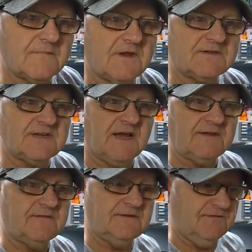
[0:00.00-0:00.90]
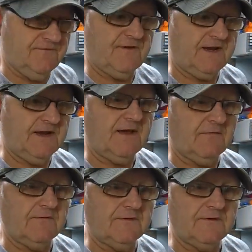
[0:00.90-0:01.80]
site you'll find
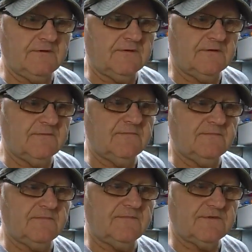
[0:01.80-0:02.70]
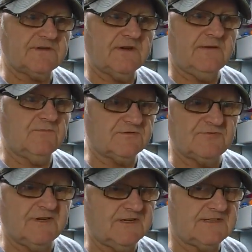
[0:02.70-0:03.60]
out that the screen was
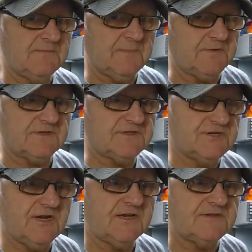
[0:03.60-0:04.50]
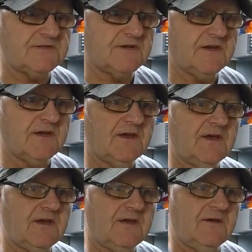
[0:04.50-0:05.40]
really simple to change.
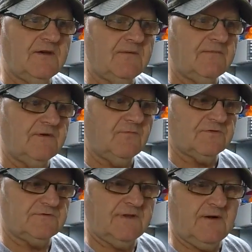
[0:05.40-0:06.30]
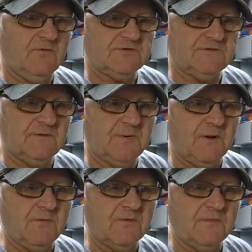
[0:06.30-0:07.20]
That wasn't the
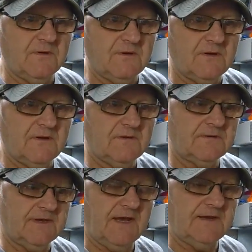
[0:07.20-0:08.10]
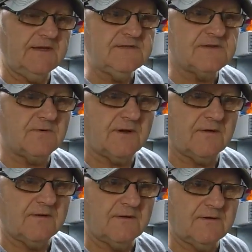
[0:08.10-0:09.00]
problem. Getting into it
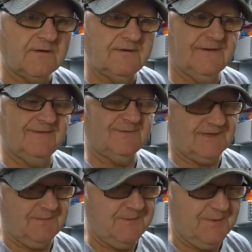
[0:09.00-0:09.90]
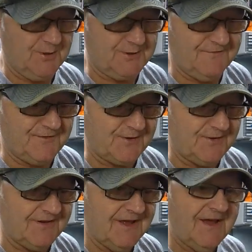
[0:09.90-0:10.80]
was a bit more difficult,